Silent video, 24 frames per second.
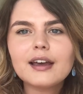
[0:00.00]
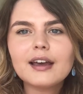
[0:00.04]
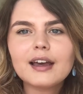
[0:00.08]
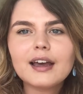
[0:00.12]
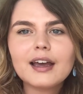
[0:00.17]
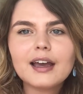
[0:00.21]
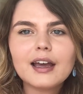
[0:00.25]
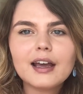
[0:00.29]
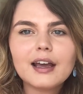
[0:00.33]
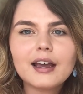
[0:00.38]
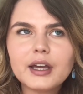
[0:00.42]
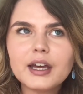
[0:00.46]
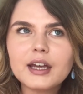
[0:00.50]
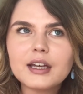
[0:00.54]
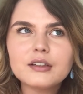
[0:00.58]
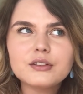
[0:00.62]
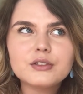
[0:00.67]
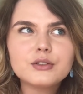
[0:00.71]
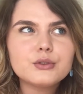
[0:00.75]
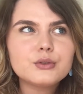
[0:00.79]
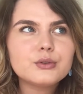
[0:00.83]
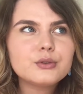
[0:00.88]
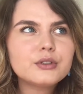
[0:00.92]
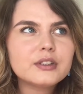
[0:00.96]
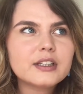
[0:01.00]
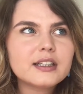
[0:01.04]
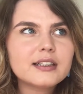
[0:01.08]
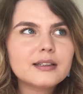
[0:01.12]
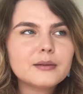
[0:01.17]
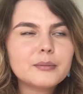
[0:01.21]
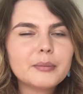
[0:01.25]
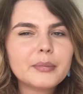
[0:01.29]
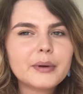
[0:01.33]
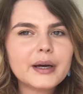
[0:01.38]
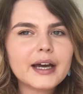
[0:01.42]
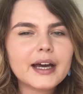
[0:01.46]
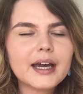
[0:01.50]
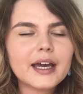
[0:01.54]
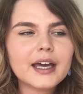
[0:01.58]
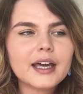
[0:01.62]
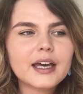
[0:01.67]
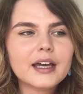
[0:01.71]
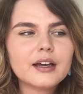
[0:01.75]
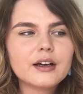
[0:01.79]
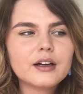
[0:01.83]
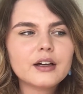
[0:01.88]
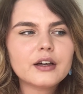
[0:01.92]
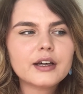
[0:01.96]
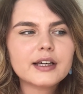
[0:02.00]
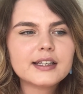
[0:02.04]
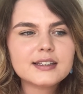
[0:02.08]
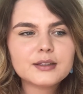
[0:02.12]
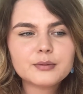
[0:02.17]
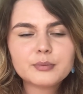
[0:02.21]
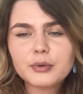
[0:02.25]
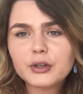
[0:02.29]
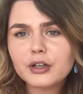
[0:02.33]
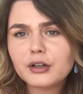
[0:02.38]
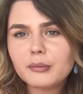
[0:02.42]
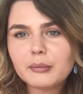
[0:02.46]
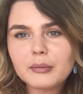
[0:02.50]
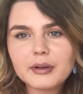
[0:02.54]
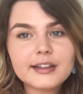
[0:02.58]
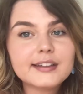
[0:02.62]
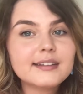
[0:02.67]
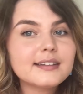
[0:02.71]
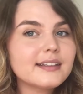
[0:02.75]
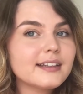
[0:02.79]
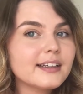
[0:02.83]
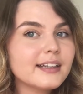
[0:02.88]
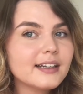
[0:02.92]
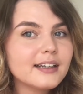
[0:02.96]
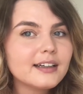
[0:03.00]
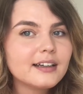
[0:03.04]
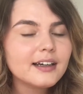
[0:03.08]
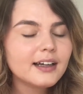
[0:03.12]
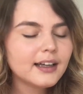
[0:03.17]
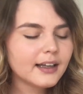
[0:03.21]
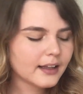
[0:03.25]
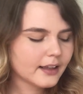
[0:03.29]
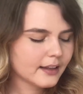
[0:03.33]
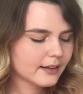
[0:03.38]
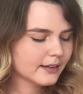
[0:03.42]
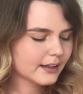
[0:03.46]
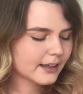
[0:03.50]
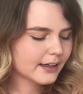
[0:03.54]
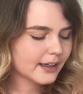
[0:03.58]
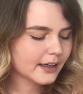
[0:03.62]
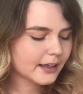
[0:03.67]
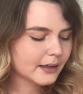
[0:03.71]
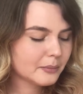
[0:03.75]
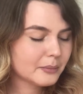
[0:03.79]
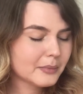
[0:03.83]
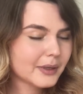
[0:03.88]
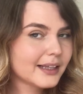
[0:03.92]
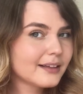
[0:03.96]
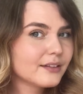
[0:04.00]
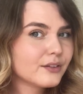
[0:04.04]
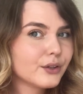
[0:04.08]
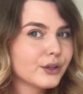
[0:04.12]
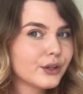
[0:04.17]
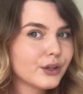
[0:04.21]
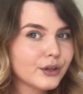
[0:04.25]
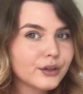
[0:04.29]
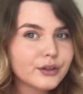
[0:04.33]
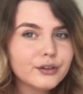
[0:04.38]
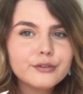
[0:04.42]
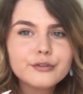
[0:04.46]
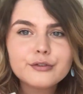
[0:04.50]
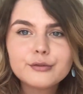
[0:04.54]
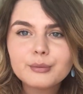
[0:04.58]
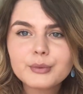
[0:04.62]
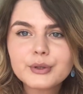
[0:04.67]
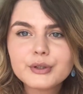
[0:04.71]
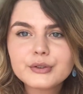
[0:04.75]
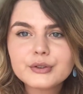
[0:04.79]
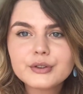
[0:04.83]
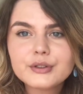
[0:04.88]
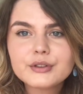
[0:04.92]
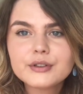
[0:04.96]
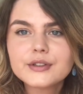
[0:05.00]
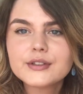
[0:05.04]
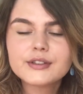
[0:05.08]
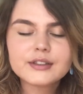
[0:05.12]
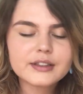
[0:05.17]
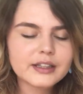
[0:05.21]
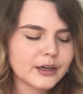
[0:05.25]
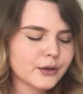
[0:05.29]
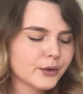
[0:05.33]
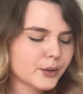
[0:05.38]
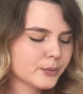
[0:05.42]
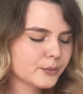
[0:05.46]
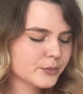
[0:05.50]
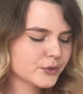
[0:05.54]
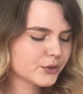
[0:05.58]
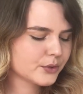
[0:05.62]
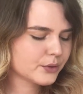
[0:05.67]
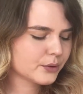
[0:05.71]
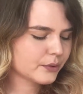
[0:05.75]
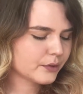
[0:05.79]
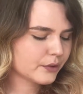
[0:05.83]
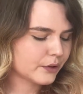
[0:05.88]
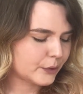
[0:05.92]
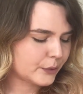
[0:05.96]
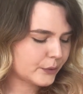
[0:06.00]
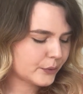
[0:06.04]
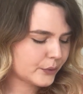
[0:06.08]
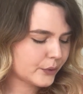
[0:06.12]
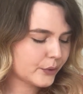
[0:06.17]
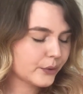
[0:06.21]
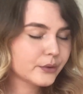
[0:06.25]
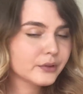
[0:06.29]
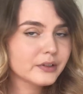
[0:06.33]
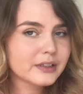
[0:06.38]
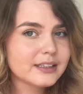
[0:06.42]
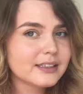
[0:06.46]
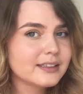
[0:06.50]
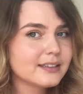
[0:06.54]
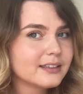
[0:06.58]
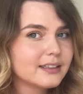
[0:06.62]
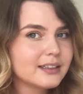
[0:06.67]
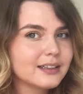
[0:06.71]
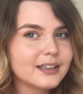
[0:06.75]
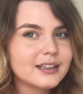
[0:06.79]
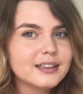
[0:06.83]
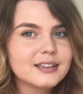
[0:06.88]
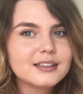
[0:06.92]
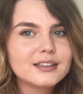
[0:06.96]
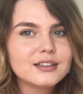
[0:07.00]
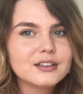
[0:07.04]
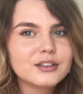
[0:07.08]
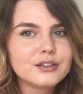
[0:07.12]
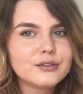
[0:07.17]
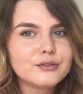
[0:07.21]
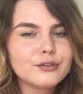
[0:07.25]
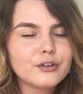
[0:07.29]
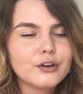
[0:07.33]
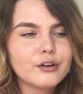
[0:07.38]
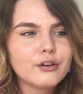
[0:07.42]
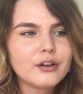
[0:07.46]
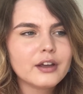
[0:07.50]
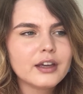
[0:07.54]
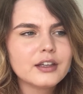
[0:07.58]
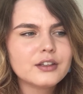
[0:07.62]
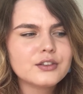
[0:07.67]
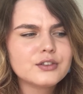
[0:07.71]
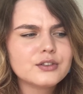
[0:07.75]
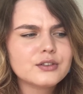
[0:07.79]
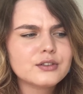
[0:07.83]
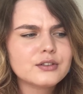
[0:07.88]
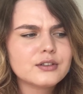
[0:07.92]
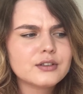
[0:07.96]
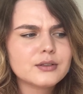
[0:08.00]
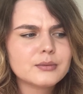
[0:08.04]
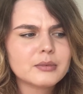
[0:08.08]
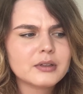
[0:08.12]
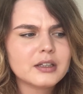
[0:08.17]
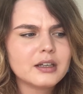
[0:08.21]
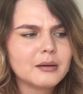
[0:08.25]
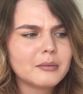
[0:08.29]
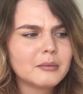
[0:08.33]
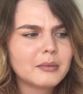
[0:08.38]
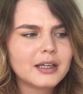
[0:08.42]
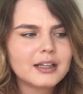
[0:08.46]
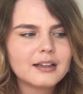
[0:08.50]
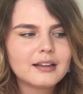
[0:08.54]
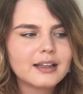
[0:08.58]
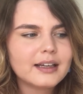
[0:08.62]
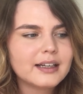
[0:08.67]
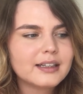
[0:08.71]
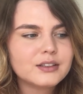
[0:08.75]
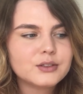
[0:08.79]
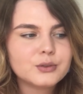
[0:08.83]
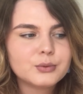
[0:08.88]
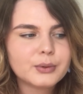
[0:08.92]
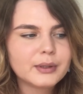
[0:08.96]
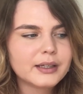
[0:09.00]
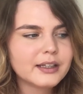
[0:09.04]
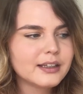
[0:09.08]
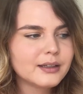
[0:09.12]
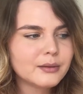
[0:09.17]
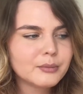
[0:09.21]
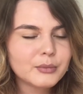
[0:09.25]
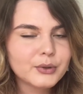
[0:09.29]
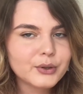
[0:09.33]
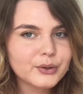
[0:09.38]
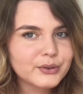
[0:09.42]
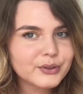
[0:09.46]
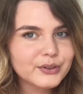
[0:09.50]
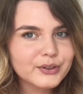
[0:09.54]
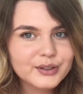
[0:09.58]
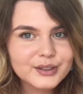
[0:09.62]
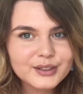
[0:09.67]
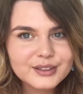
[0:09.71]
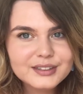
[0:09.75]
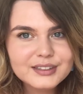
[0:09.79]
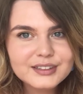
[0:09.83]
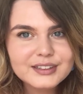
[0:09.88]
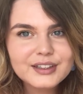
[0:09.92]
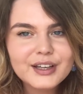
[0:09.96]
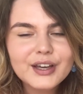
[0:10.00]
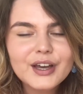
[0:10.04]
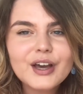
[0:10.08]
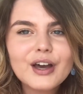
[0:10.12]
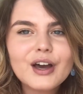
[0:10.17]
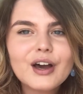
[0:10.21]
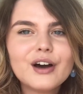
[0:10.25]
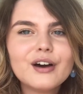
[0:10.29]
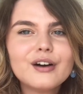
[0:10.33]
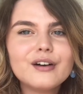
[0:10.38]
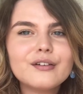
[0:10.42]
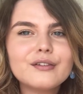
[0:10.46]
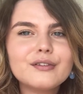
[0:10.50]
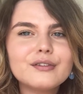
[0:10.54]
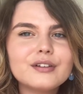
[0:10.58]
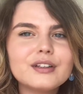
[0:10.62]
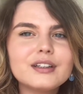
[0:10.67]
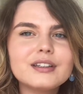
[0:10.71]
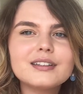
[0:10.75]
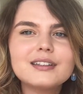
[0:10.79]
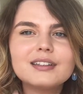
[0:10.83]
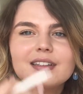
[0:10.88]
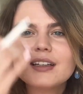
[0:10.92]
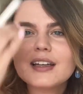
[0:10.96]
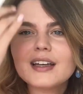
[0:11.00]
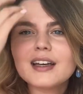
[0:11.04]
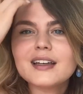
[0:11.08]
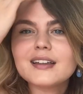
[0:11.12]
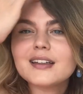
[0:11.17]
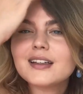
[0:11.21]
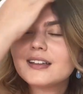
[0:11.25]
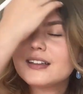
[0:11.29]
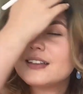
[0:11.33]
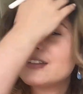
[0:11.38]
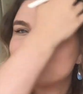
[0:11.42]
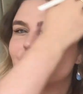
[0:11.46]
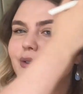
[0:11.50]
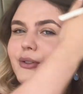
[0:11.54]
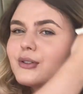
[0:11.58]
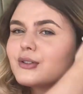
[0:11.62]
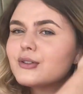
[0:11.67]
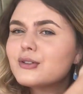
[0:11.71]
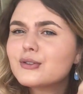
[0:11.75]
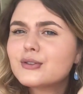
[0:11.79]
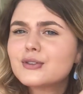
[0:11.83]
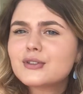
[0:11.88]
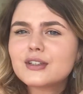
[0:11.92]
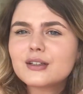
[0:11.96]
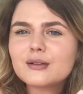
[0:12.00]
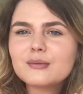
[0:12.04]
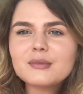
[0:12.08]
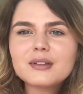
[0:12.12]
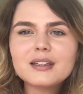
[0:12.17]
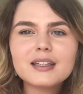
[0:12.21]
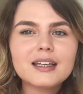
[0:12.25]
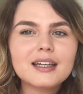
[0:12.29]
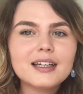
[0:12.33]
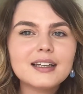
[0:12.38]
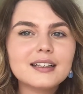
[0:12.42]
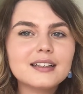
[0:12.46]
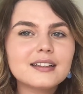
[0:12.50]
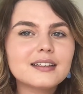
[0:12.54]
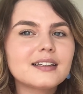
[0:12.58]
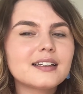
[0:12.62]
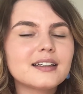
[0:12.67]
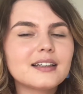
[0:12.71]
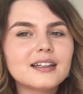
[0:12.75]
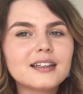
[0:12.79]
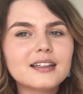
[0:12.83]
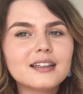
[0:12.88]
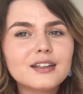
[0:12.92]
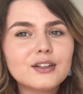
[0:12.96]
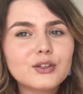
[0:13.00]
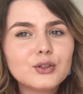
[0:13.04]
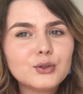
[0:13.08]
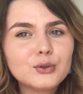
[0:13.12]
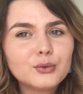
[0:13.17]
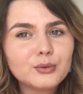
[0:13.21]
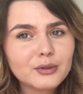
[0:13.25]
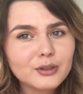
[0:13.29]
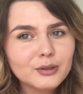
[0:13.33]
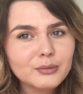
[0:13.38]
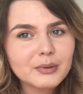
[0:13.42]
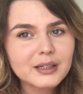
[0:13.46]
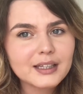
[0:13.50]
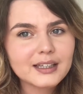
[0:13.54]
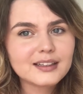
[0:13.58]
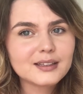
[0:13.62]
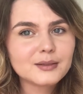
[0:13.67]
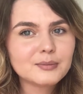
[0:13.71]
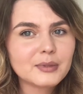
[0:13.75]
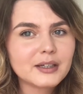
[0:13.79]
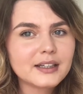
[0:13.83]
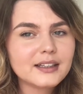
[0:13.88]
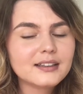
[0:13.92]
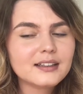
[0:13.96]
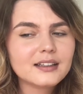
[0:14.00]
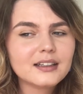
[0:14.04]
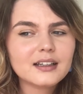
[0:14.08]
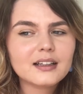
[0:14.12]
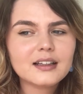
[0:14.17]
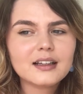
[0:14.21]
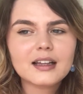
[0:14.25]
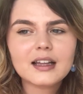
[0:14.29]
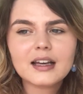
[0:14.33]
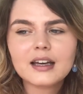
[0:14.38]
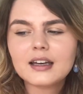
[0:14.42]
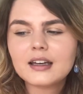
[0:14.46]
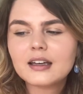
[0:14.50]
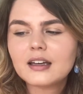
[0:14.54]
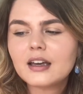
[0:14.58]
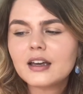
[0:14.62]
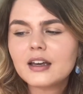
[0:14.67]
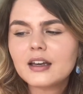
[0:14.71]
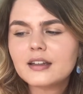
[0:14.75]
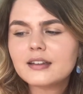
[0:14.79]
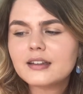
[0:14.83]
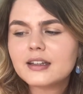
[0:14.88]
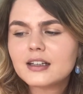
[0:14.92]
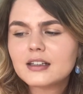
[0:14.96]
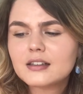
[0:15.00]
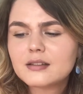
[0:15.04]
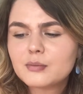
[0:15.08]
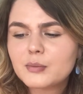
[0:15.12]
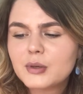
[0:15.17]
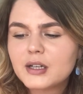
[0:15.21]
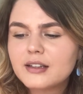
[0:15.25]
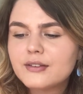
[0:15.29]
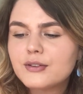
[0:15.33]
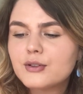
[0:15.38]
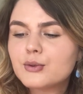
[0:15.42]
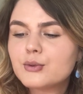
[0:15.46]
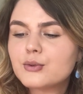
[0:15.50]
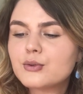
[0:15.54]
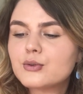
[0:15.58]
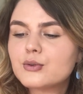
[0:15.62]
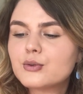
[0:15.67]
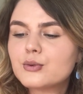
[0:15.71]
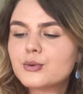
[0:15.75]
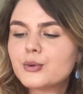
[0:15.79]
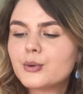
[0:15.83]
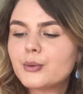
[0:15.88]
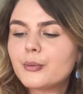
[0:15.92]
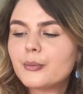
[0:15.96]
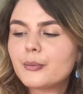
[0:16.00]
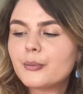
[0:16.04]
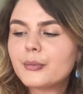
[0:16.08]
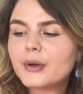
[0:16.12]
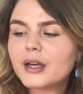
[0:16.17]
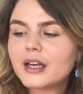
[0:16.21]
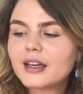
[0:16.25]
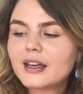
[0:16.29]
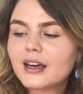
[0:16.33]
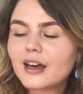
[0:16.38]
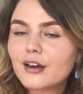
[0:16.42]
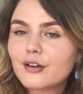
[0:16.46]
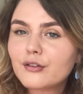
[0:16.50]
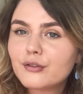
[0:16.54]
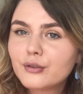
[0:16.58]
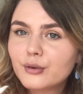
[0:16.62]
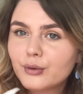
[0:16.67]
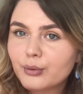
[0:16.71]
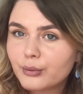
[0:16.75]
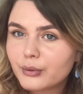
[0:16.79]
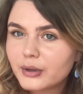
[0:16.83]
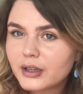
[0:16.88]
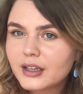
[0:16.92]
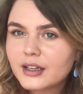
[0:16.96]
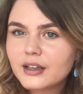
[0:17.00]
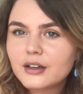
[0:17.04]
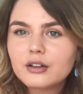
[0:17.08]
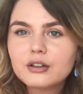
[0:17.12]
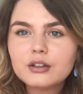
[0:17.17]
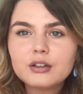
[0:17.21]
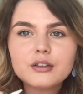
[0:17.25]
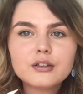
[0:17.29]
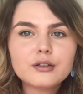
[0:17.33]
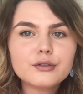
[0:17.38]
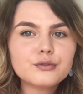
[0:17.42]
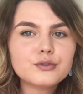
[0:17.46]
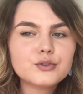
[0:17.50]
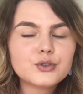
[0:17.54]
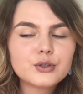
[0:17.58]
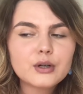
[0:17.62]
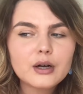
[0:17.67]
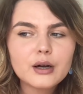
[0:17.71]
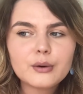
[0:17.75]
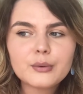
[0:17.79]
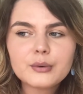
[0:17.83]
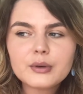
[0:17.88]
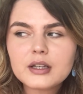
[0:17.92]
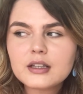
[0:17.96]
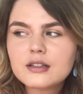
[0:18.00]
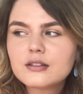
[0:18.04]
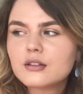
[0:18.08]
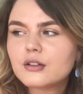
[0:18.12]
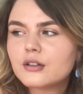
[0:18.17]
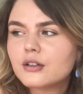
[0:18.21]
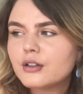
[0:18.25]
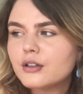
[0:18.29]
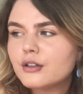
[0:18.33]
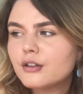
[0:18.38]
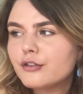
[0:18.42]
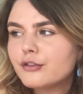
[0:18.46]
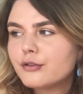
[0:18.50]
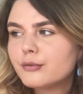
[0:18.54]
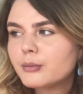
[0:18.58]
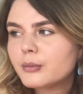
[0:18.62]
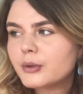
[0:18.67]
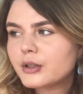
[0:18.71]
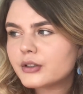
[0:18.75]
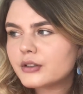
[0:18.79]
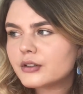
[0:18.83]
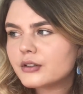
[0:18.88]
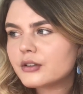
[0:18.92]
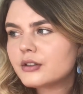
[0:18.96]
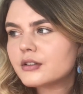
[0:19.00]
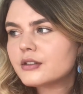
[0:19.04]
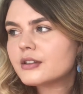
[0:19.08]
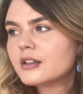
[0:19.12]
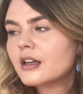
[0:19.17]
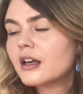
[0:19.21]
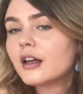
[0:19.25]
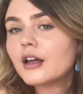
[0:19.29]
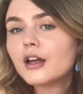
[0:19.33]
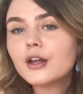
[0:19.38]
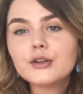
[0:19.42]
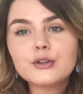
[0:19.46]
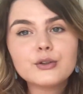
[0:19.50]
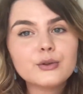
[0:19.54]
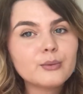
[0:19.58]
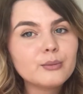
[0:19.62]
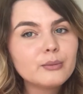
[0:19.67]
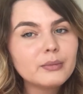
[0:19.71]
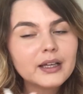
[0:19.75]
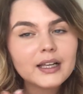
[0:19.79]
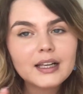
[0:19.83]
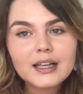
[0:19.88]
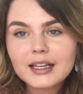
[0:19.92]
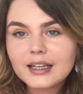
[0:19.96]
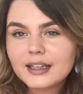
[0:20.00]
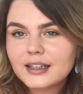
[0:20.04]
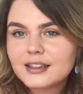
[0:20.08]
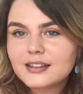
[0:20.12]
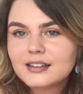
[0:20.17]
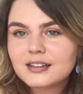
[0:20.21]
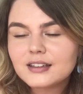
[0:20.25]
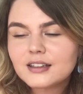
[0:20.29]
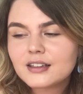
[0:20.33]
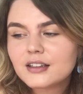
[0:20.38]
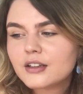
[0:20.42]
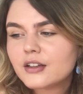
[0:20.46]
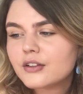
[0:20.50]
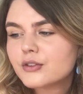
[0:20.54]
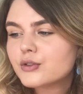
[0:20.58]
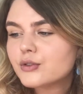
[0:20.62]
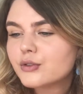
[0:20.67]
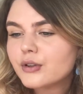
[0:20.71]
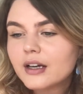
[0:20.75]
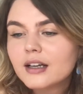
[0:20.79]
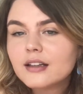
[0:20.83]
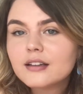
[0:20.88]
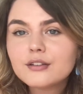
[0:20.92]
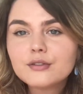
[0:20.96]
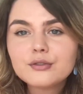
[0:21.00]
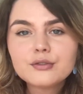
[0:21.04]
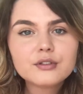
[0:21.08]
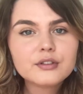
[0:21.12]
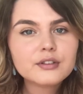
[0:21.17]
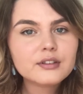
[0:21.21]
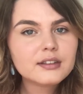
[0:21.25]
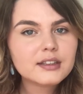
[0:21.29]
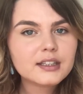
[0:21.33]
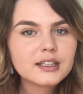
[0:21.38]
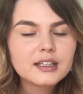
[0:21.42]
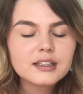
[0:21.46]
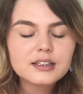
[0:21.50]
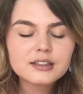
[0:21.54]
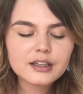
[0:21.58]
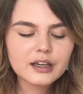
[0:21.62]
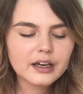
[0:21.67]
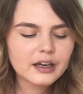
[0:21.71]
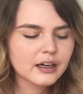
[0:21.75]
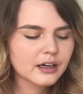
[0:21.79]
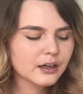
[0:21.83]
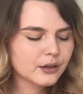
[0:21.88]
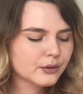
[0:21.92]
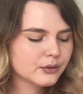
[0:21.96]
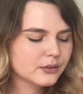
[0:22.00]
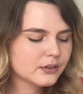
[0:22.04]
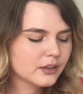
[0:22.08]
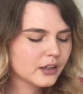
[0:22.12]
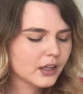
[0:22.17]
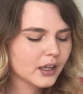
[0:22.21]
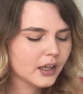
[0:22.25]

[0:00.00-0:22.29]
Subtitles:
and I had to do that by experimenting. Like I made a lot of models. Now I'm showing you only 6 variations, but I made like 20 models of it. That is also something that you will be expecting. Like they expect you to make every week a lot of drawings, a lot of models. Don't be lazy, try different things out